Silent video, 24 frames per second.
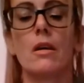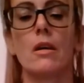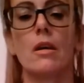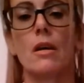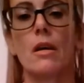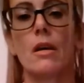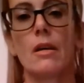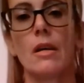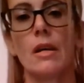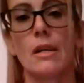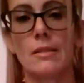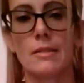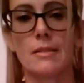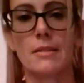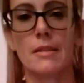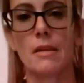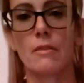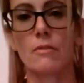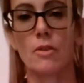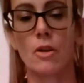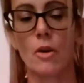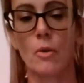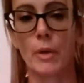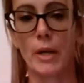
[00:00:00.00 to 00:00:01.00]
instead of
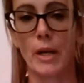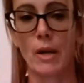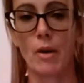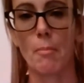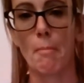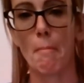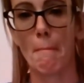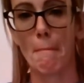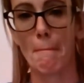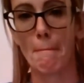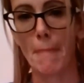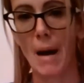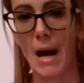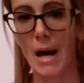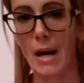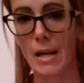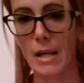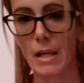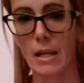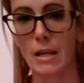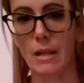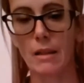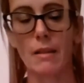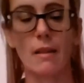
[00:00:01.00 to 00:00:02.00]
going out and
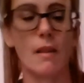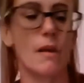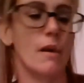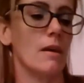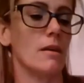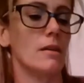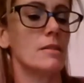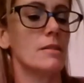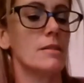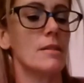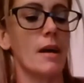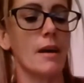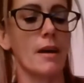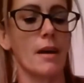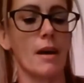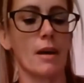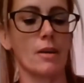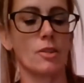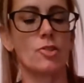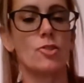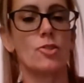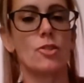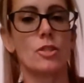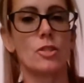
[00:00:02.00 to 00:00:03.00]
buying this, I
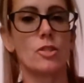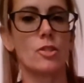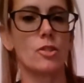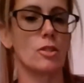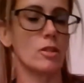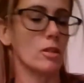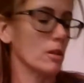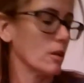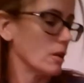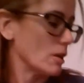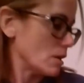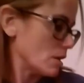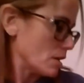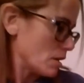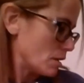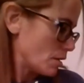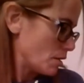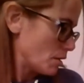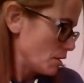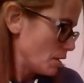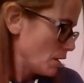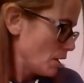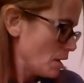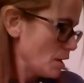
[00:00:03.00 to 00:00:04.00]
actually took a
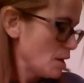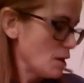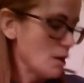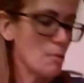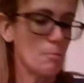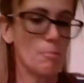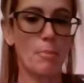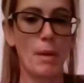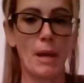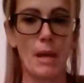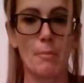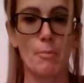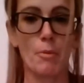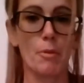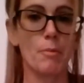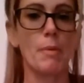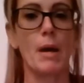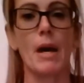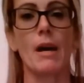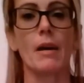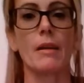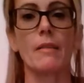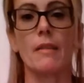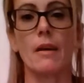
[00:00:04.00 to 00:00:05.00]
paper
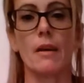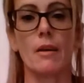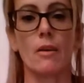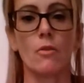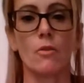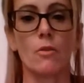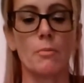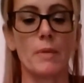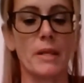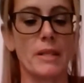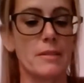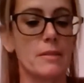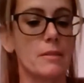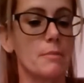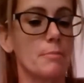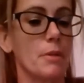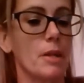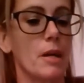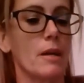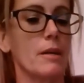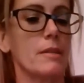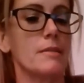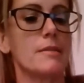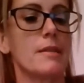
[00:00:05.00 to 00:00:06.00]
bag that all my
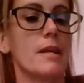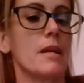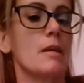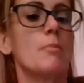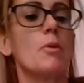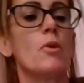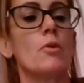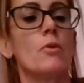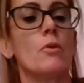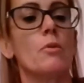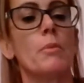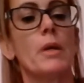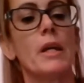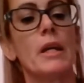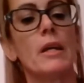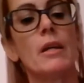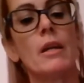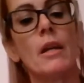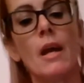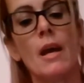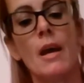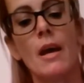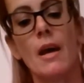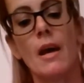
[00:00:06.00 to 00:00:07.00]
supplies came home in,
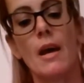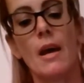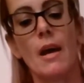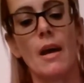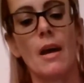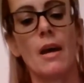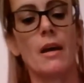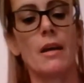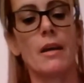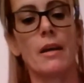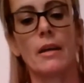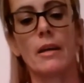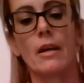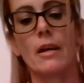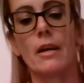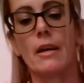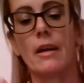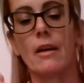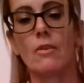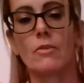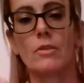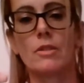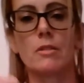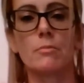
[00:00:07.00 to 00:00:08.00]
and I cut
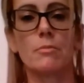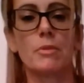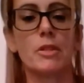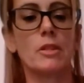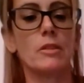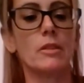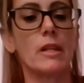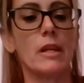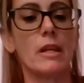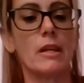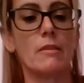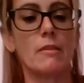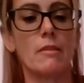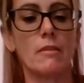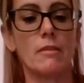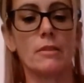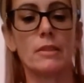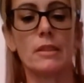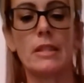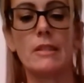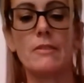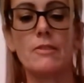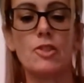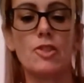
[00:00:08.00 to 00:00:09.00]
out some little
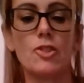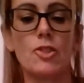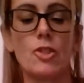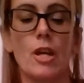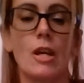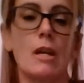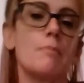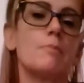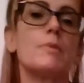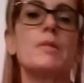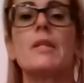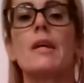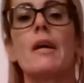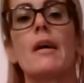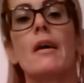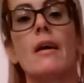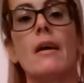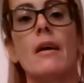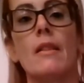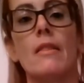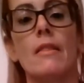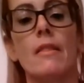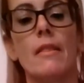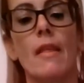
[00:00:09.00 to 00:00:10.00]
leaf shapes, and that